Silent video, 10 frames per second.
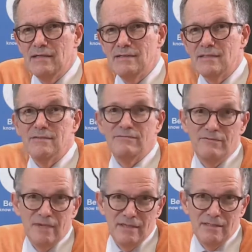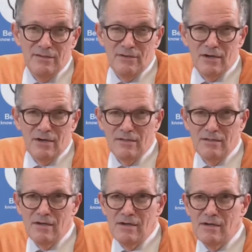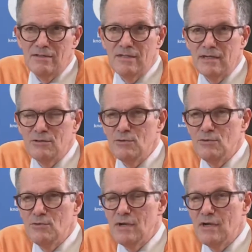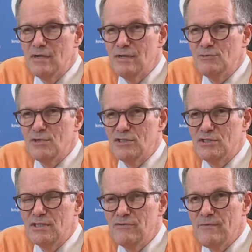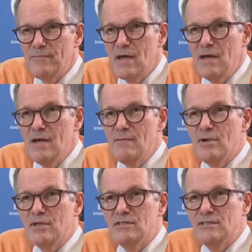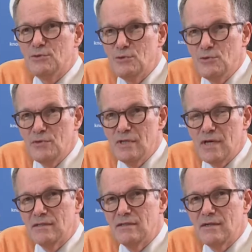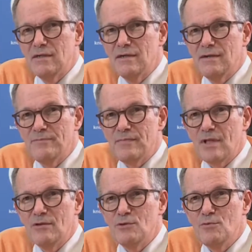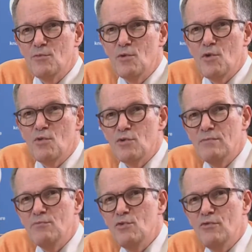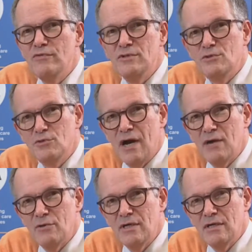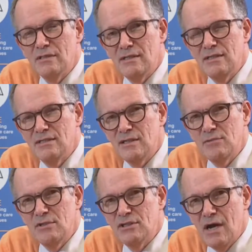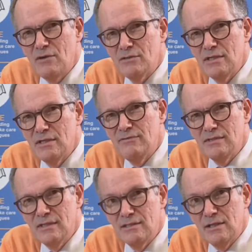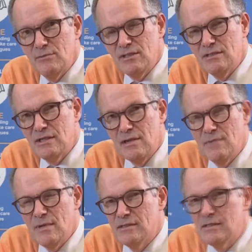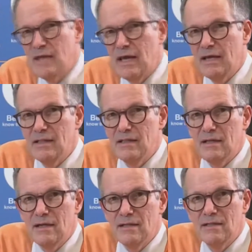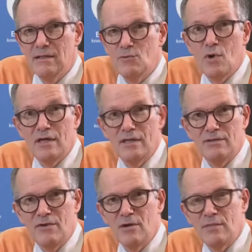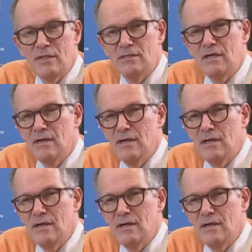that's a very difficult thing to achieve. But it's true that the more we move into areas and establish ourselves and establish settlements in wild environments,